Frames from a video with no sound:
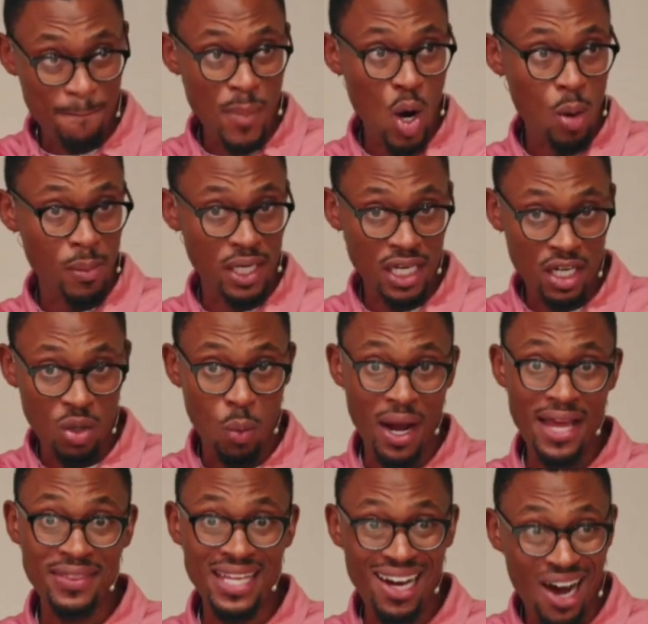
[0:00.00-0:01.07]
that moment
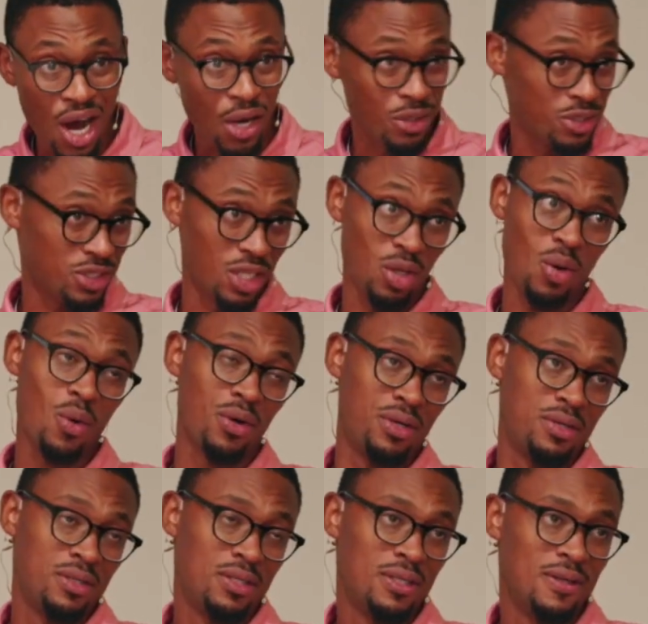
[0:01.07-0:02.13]
in a way that honors the
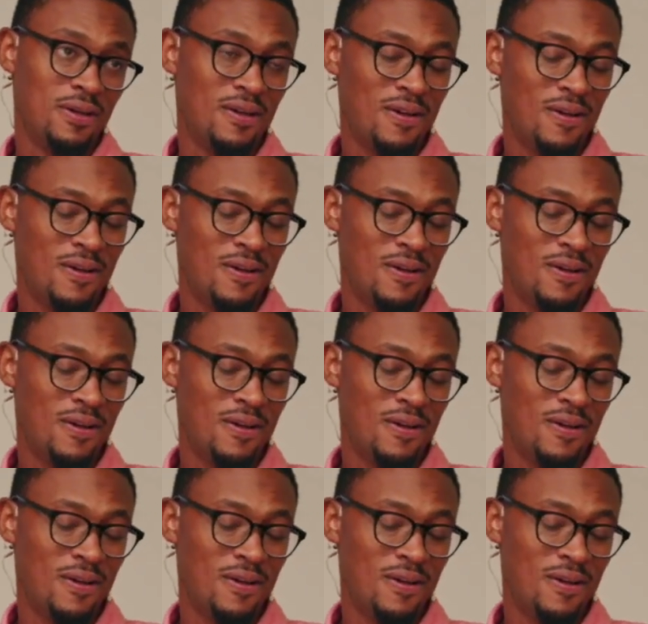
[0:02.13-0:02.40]
Lord.